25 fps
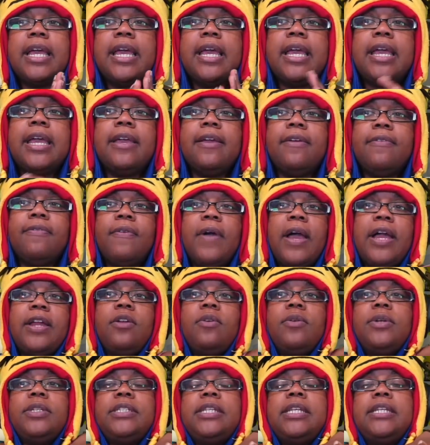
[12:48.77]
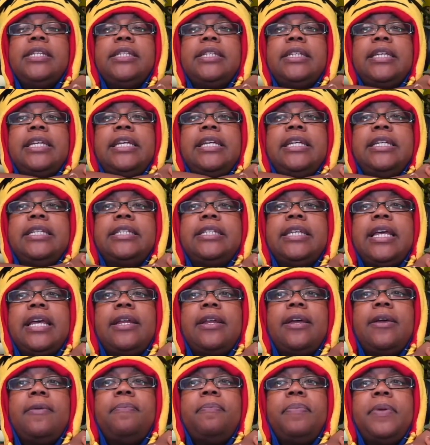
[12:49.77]
if I know it says he had said
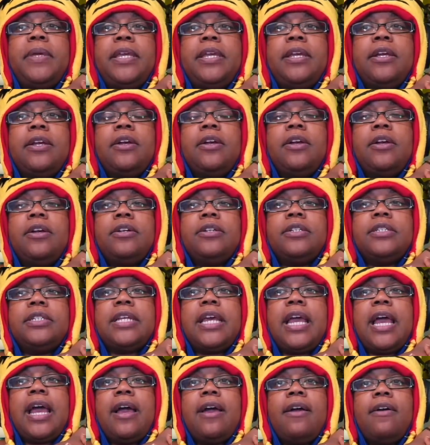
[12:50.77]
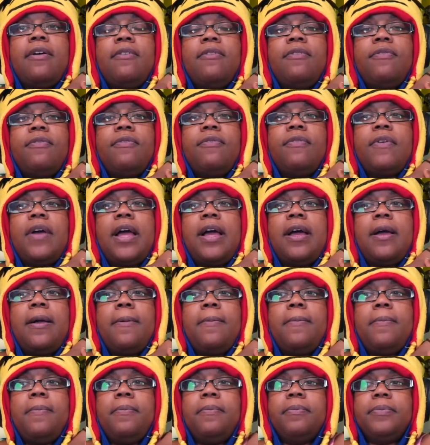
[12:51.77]
appear to have
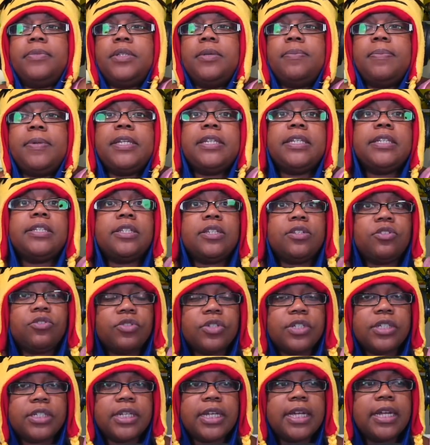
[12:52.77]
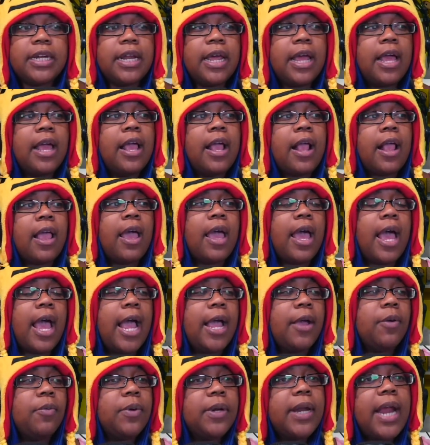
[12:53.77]
um, to be disinterested.
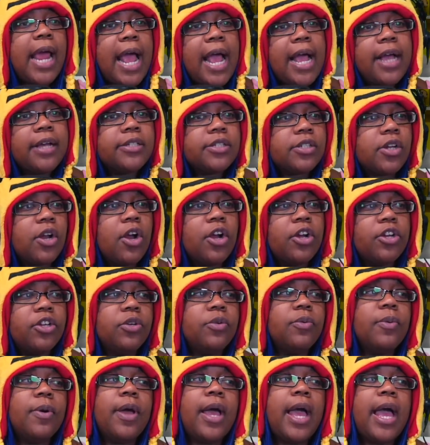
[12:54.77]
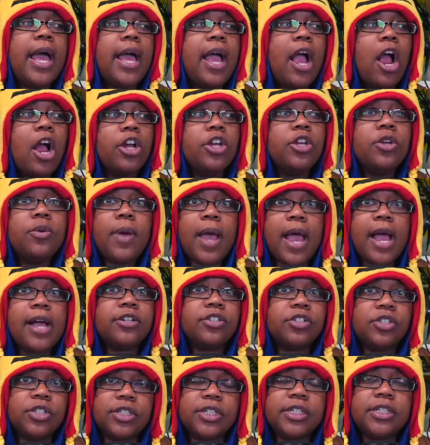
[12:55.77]
I would ask, are you are you
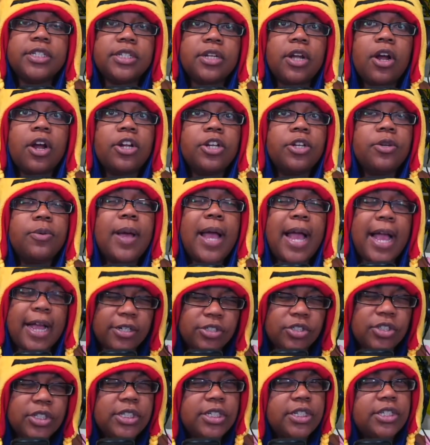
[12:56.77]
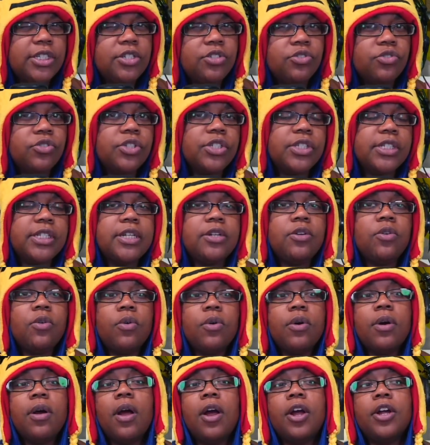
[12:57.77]
actually dis- are you actually disinterested
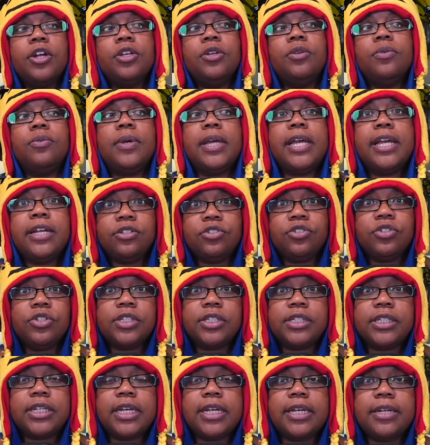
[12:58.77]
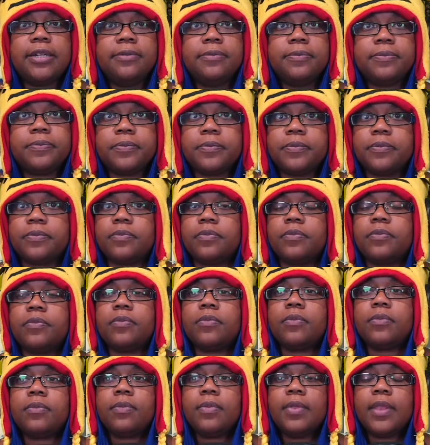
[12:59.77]
or are you interested
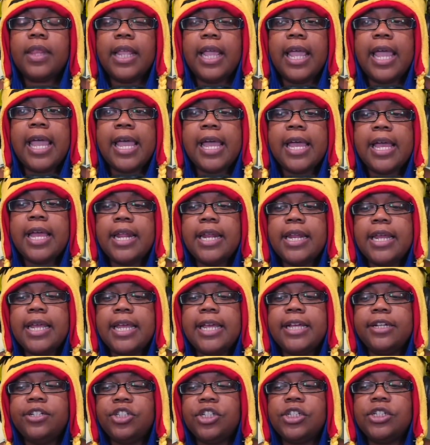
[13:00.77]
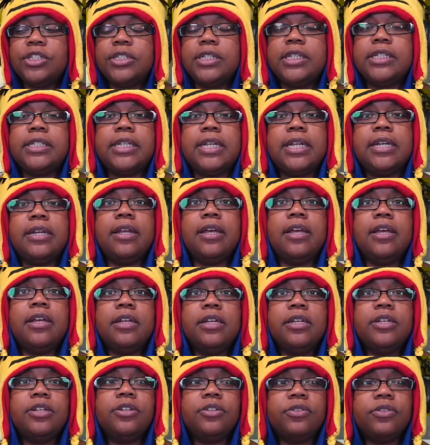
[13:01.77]
and it just doesn't
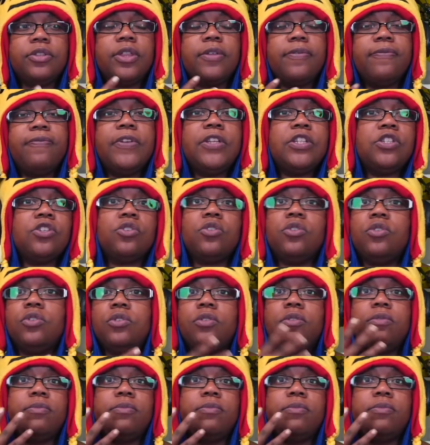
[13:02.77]
the physical